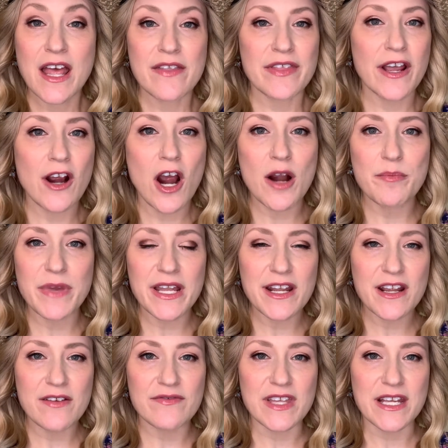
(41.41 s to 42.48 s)
There are
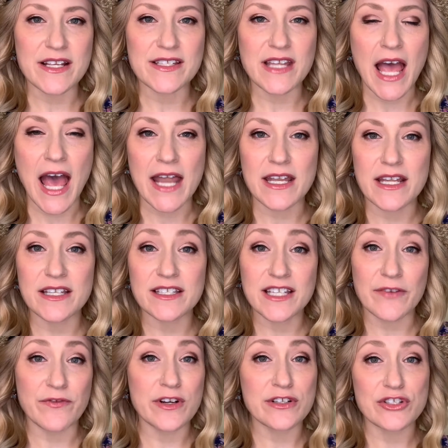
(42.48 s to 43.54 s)
many of these at
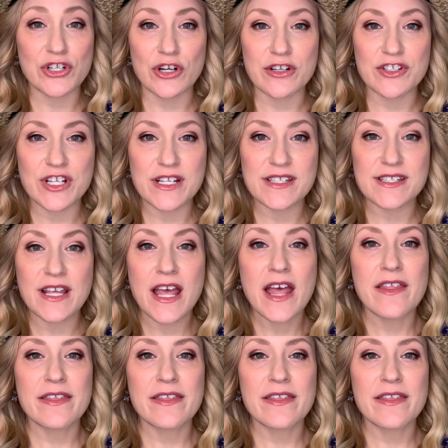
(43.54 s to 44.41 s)
different churches